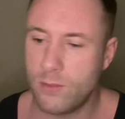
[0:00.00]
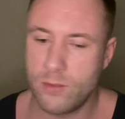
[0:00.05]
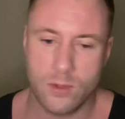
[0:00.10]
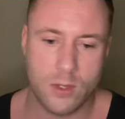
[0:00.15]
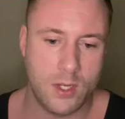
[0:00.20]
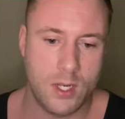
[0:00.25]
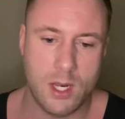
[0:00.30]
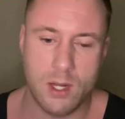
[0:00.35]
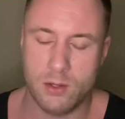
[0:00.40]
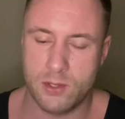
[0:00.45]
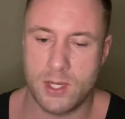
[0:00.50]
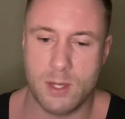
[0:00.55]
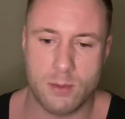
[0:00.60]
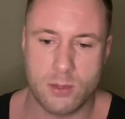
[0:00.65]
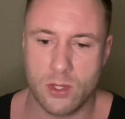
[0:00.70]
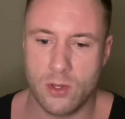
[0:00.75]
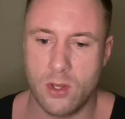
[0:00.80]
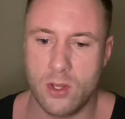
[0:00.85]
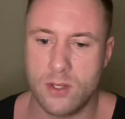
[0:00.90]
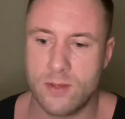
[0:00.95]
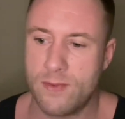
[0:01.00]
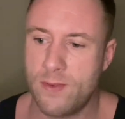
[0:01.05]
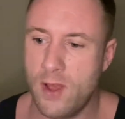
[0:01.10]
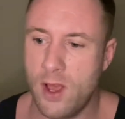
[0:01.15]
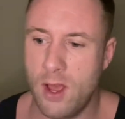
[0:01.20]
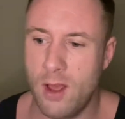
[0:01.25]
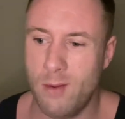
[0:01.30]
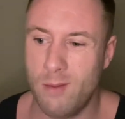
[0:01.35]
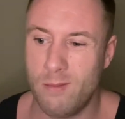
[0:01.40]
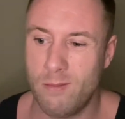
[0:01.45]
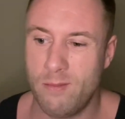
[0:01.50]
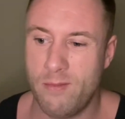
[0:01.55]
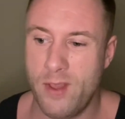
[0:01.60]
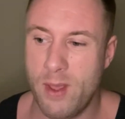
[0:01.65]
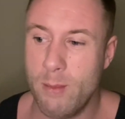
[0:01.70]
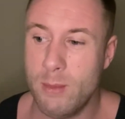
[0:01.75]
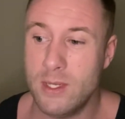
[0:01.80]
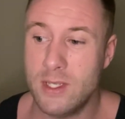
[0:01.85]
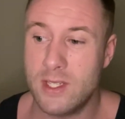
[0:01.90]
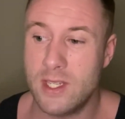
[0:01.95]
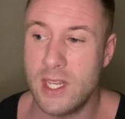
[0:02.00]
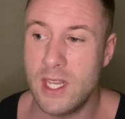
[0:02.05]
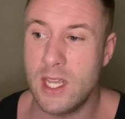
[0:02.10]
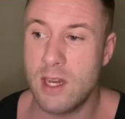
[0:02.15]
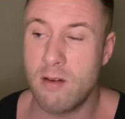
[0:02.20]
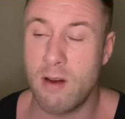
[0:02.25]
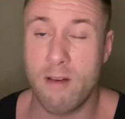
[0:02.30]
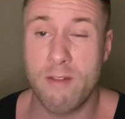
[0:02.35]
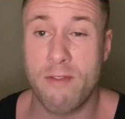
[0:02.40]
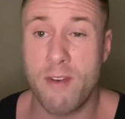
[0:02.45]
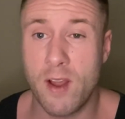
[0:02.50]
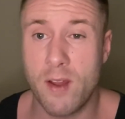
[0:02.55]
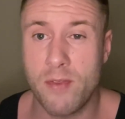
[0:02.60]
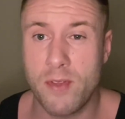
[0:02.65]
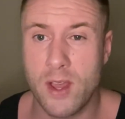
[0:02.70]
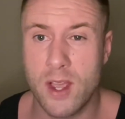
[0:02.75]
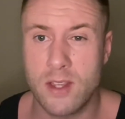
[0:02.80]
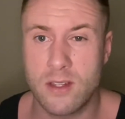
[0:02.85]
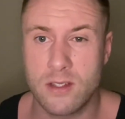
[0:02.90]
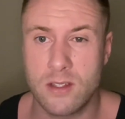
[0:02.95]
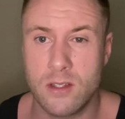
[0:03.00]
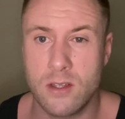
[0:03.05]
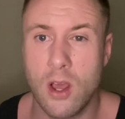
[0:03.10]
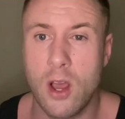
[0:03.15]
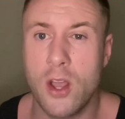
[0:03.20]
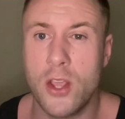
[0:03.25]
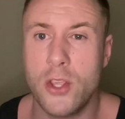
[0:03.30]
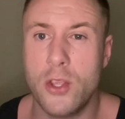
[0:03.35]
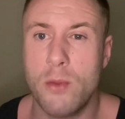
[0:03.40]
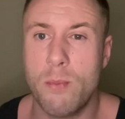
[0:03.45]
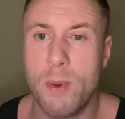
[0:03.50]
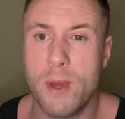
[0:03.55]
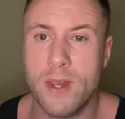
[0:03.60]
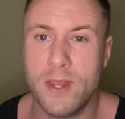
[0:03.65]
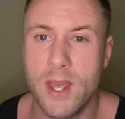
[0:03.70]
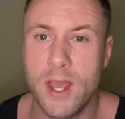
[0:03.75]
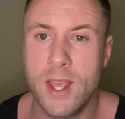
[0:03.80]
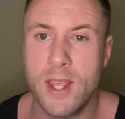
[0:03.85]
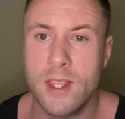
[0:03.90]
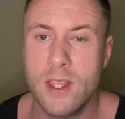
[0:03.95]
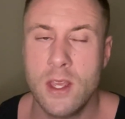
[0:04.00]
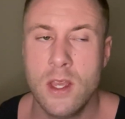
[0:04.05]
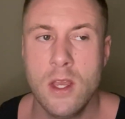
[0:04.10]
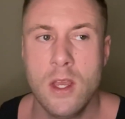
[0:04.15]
Little tips on those: vitamin D at around 5,000 IU per day,